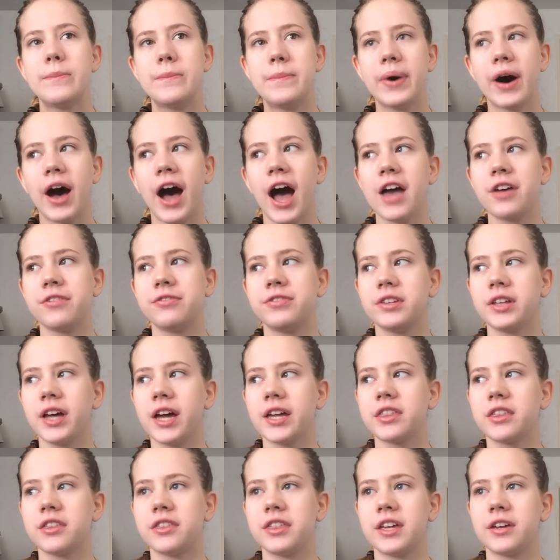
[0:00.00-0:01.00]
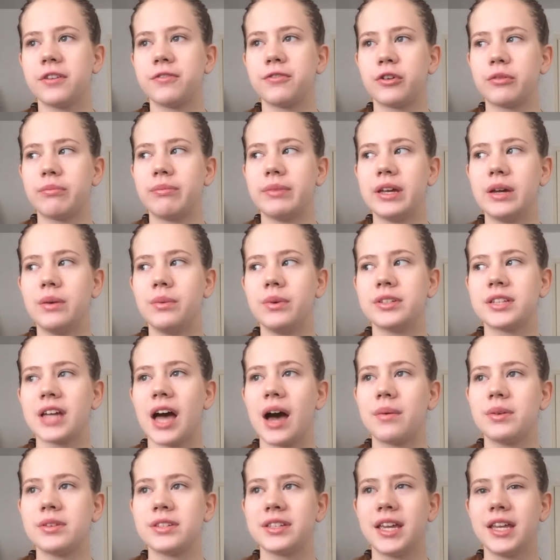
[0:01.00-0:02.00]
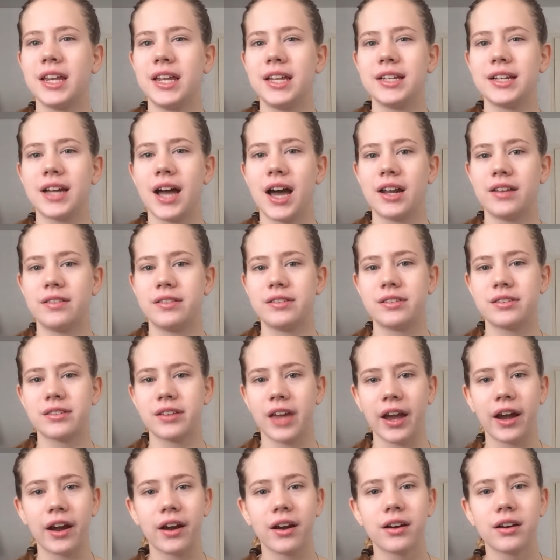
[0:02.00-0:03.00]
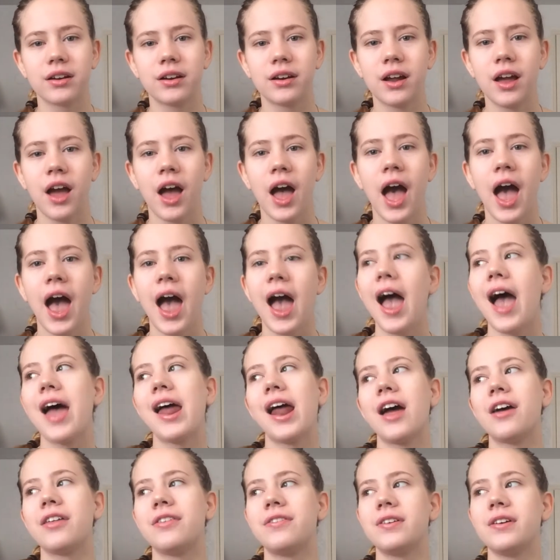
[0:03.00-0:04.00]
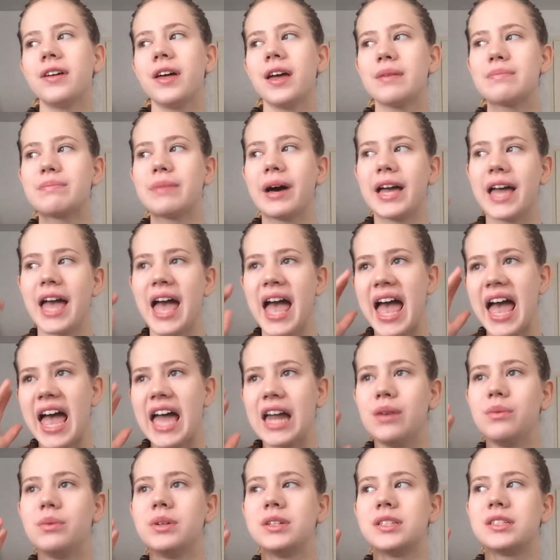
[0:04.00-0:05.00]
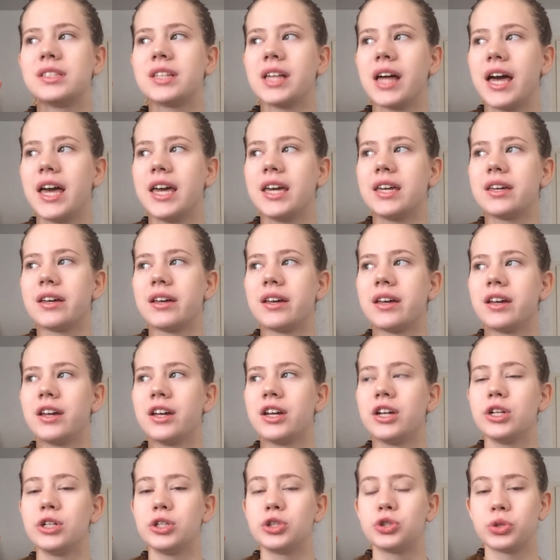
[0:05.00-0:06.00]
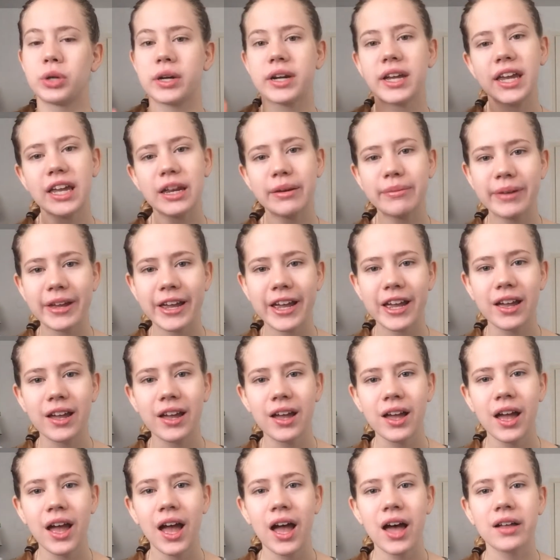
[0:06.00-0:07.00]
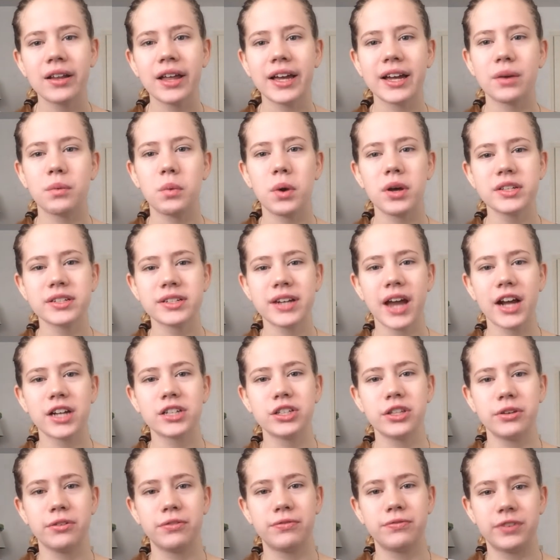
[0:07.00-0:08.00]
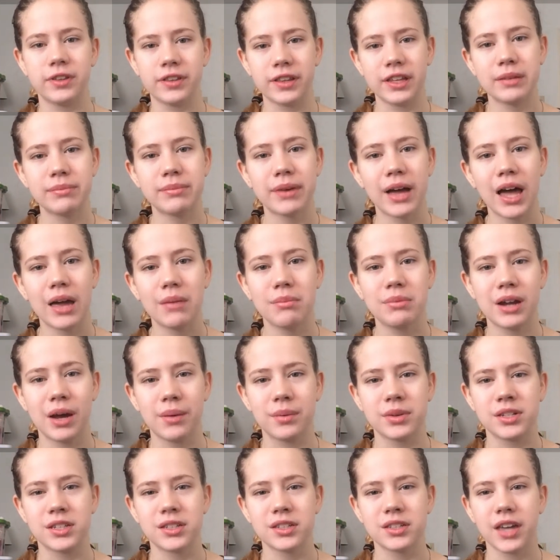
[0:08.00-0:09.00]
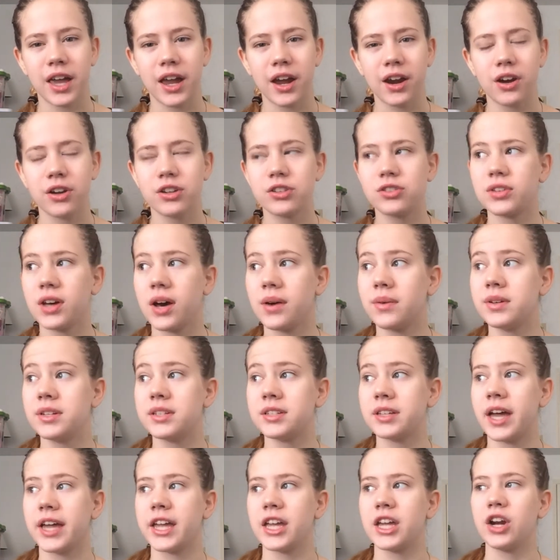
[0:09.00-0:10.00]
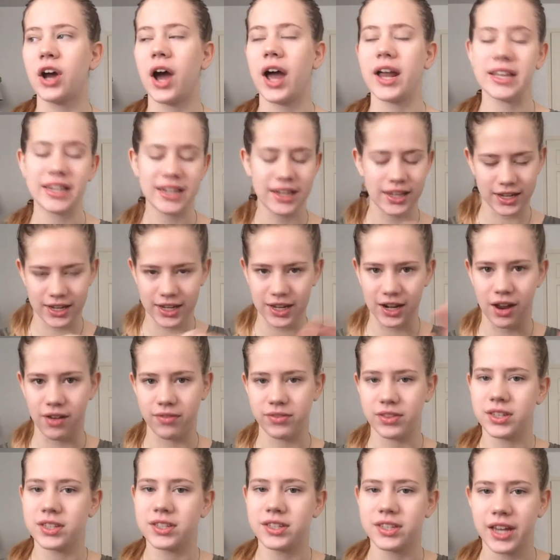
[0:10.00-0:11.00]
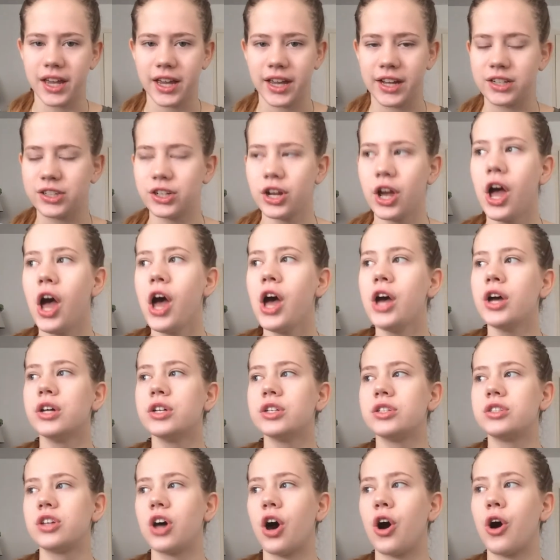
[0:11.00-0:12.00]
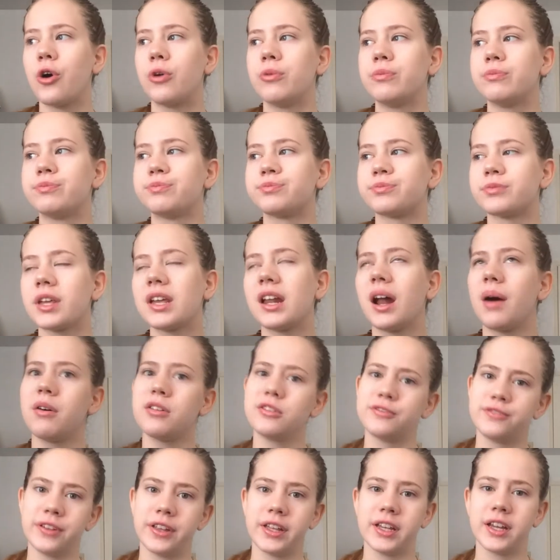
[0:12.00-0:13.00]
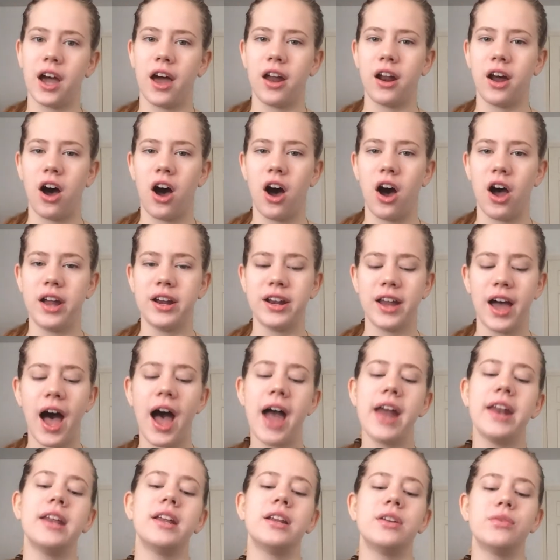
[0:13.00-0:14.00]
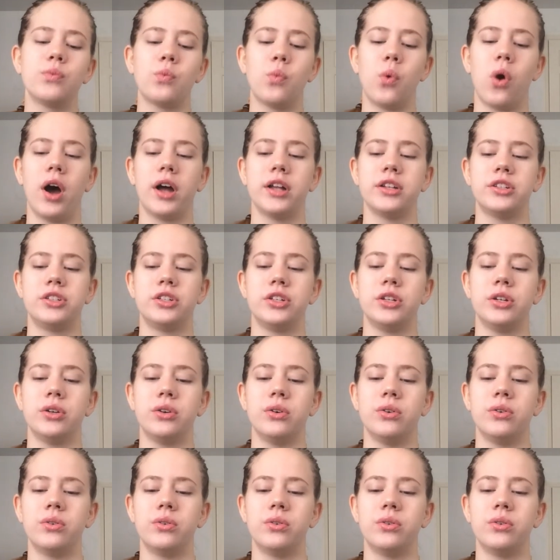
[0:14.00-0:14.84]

but I feel like the thing for me was I was getting kind of scared, and I feel like my head was like tricking me. Like, it wasn't actually feeling bad, but I was scared, so I was like, you know, I need to get off the stage. So, and I was feeling kind of hot. I didn't want to